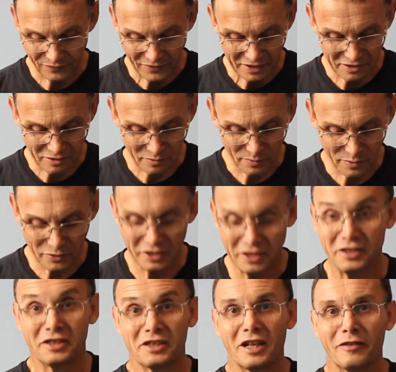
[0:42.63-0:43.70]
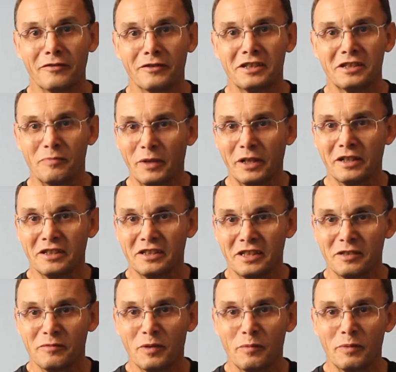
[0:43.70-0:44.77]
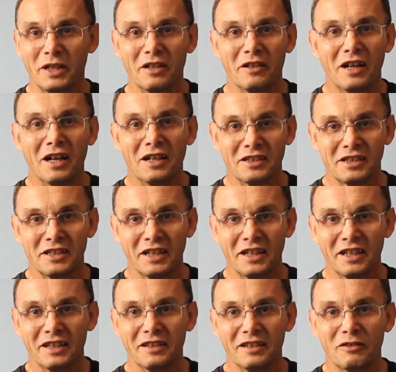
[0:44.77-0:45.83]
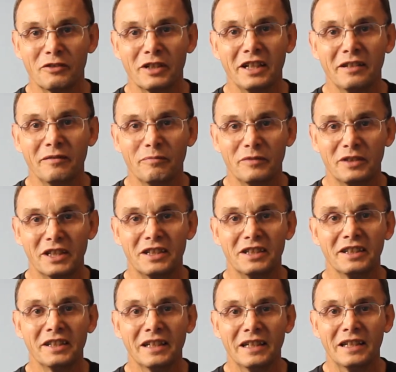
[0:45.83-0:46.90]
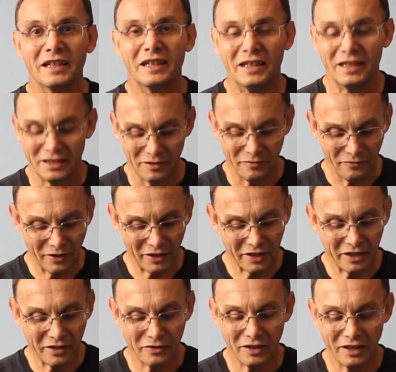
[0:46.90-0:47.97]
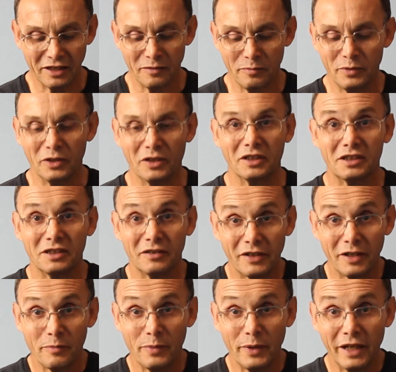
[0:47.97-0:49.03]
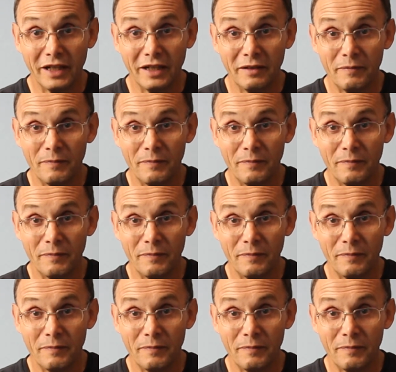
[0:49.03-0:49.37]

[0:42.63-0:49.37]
It's got poisonous covers because it's probably got arsenic in the green dye. It's a very good little book. It's not very big,